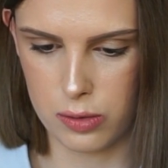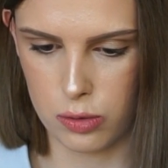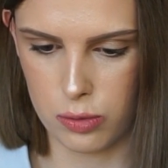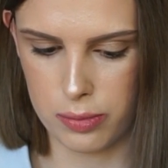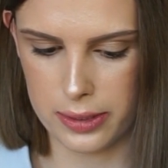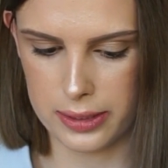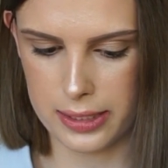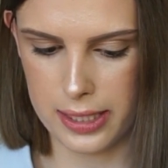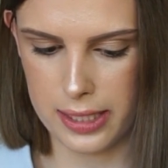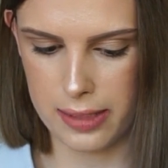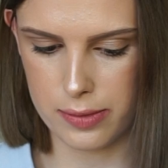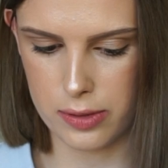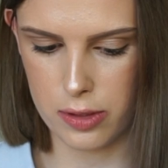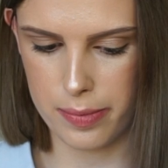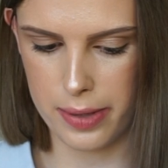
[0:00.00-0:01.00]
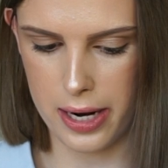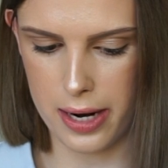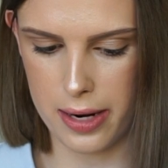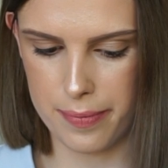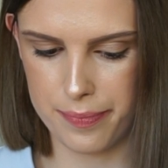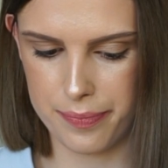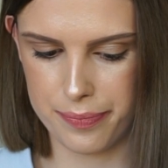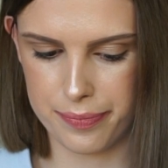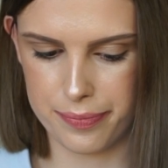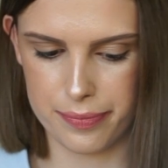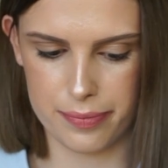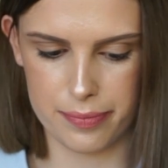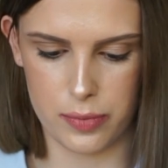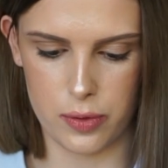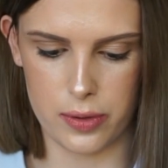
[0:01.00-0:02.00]
Bring that up to about
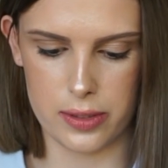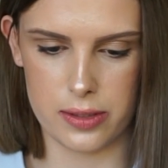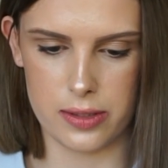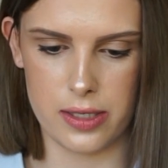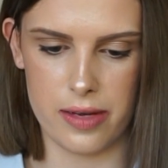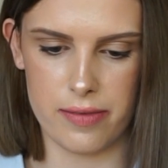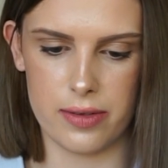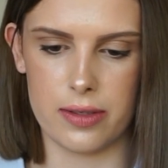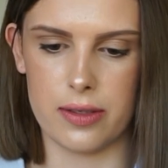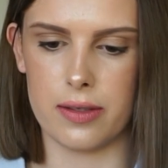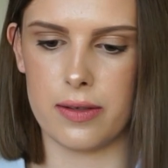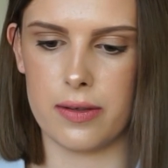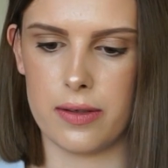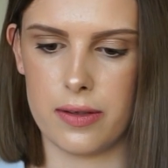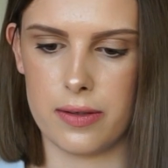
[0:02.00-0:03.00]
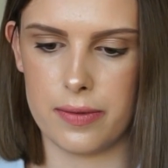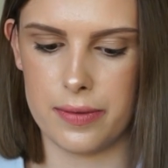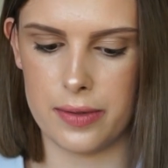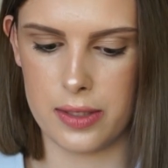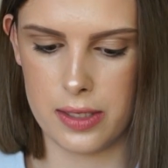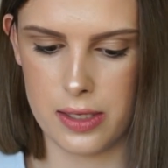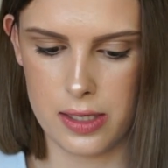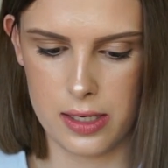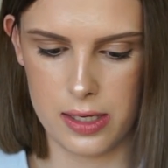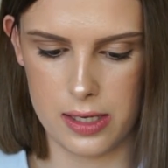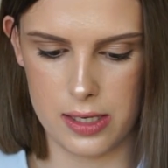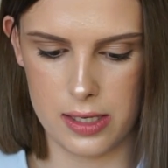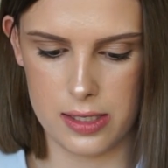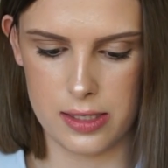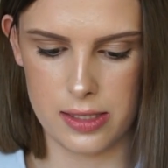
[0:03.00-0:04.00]
0.7.
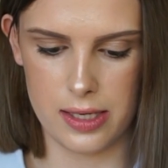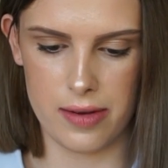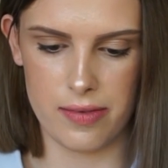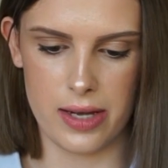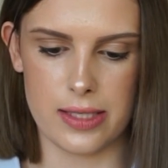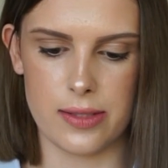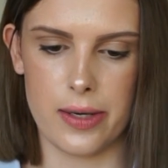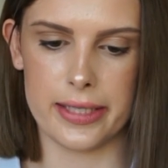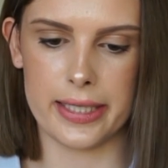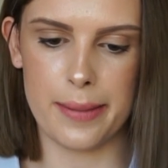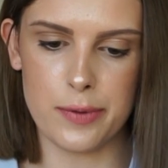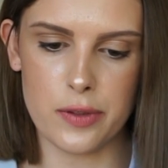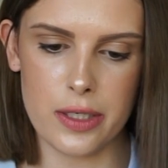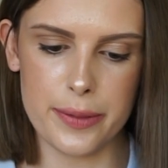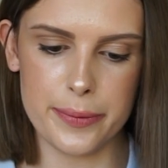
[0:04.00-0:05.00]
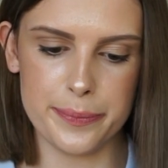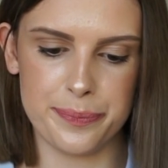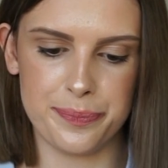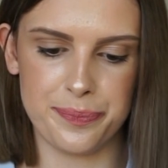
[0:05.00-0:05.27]
Save that to our camera roll.